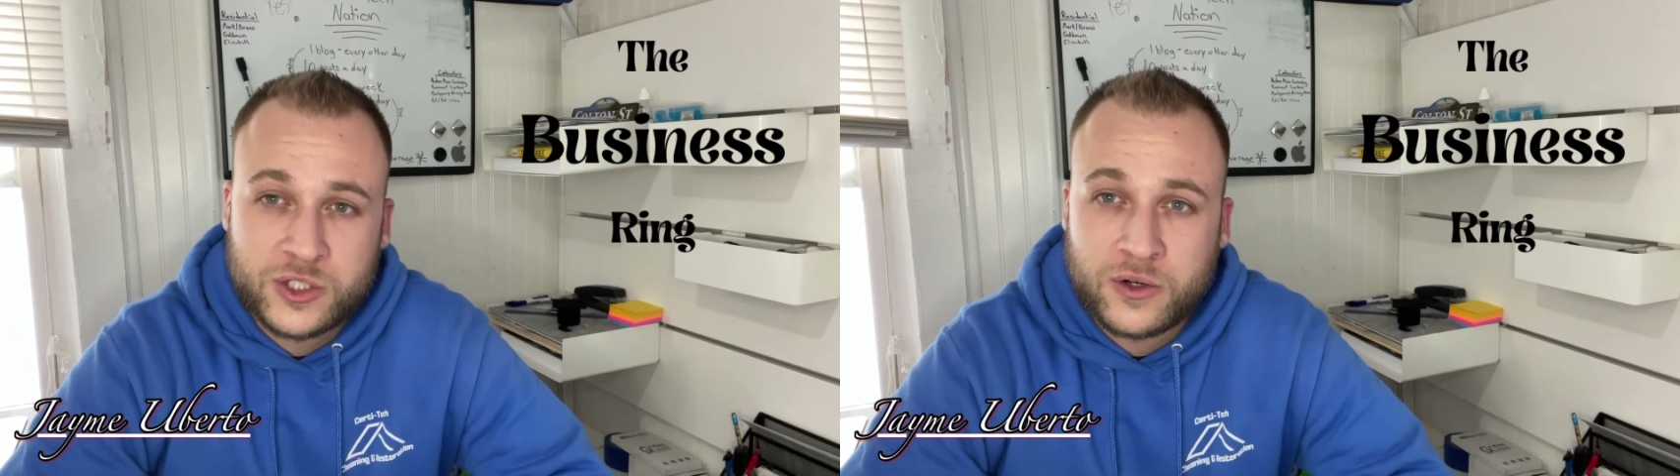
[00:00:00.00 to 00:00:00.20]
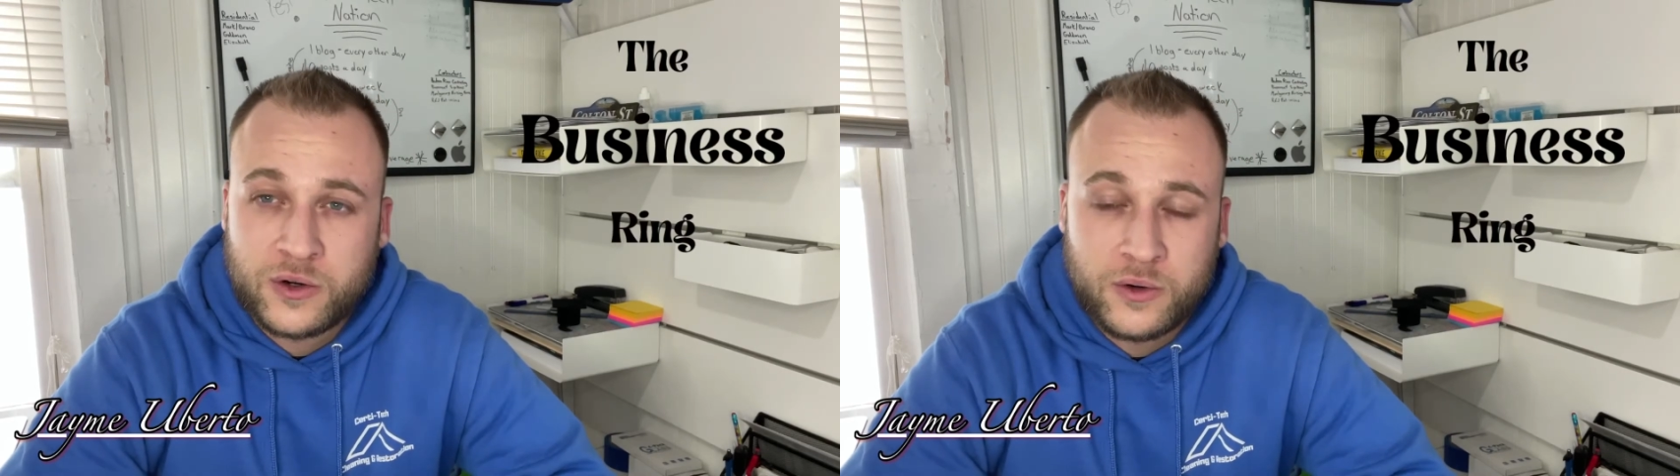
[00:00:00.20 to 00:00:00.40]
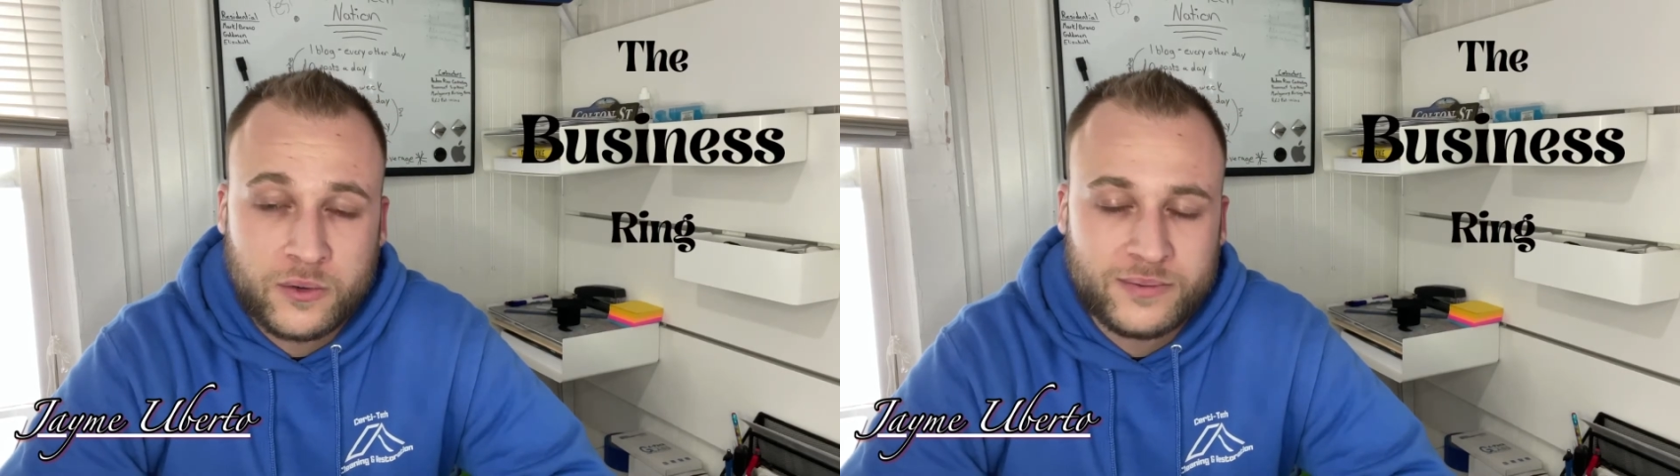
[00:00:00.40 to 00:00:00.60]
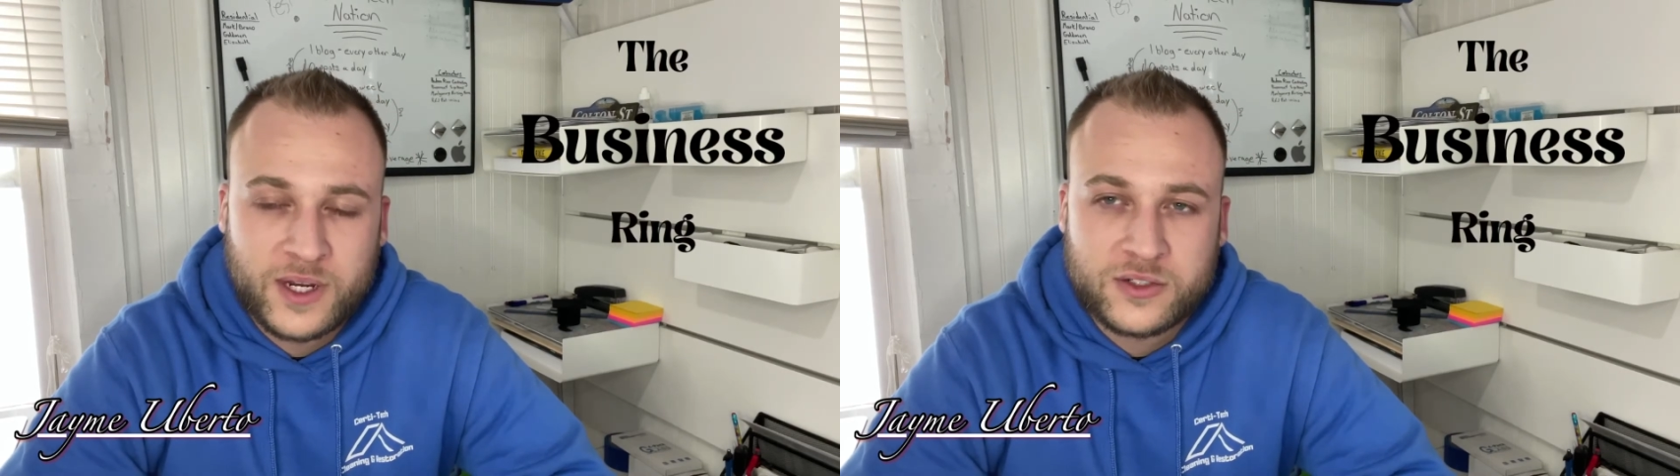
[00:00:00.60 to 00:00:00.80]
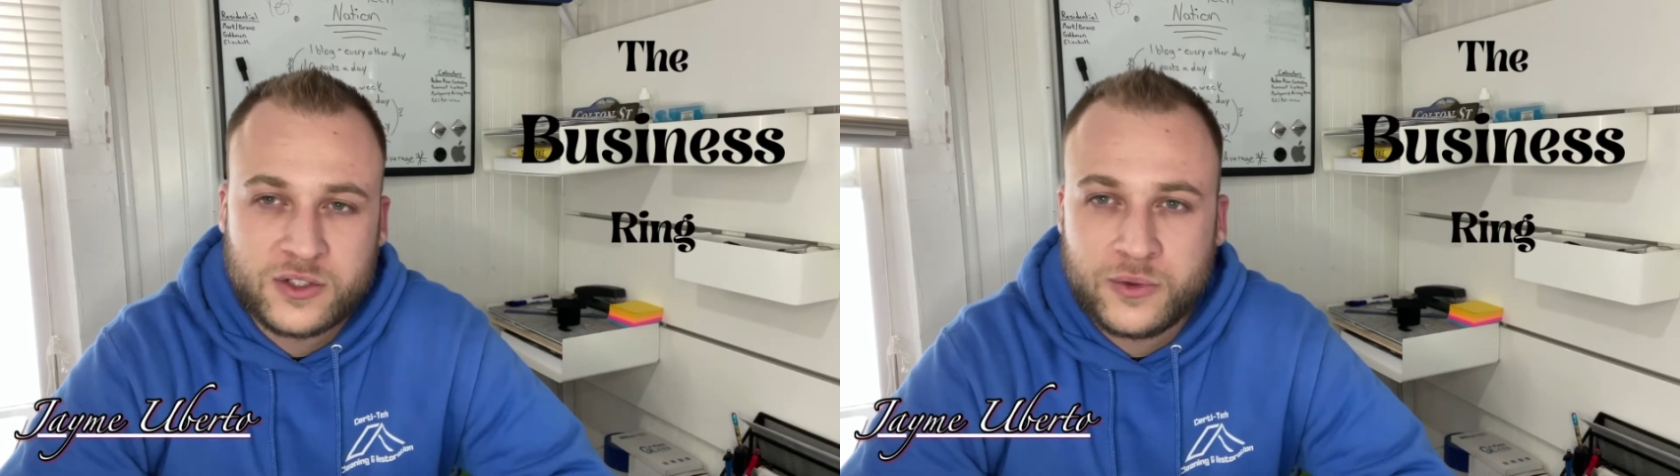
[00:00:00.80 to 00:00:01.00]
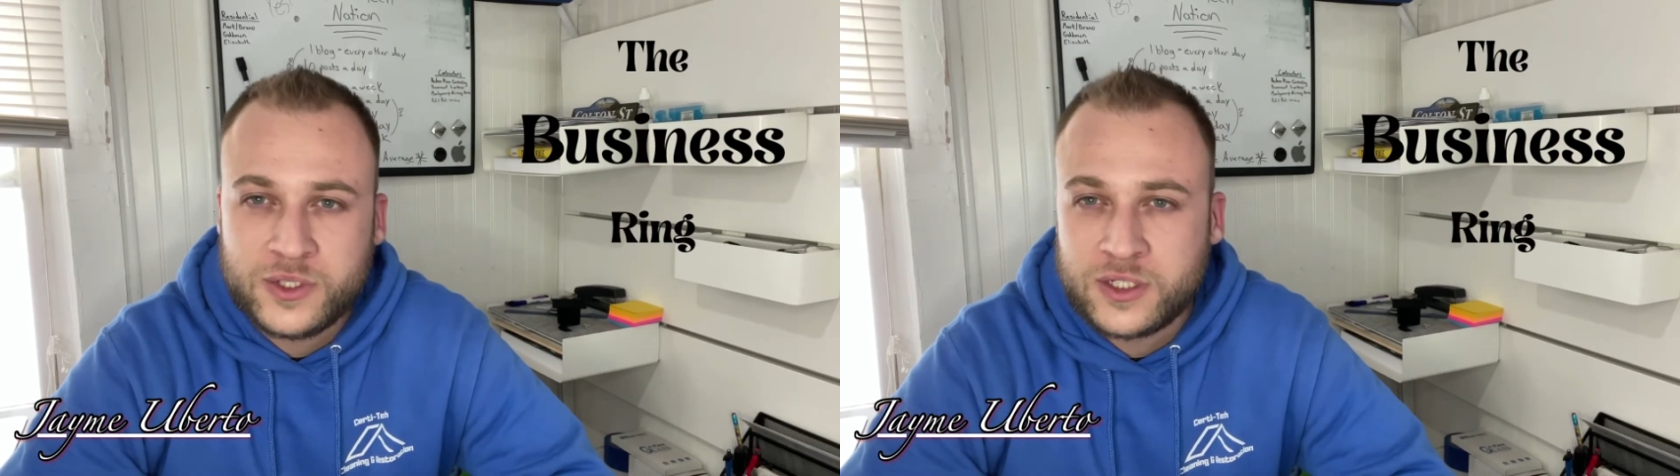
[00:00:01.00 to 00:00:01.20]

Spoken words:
or not sewage,